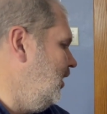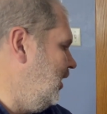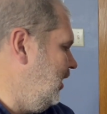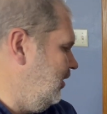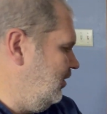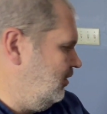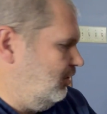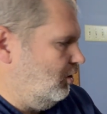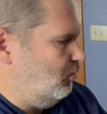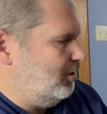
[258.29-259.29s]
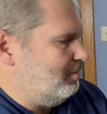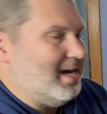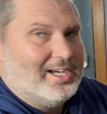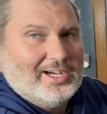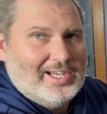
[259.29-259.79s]
kind of know in the
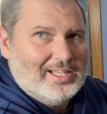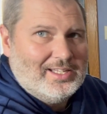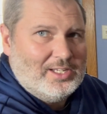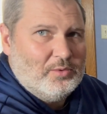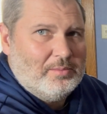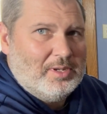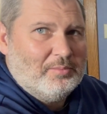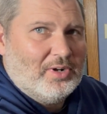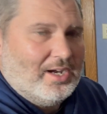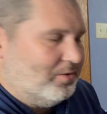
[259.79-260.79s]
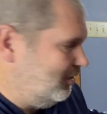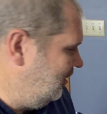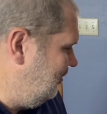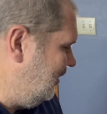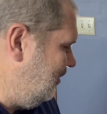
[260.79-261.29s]
back of your head that he would have been proud
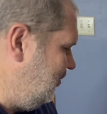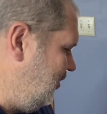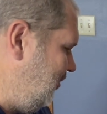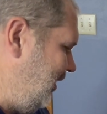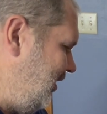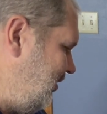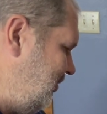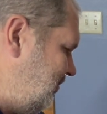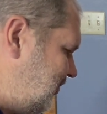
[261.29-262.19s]
that I was doing this.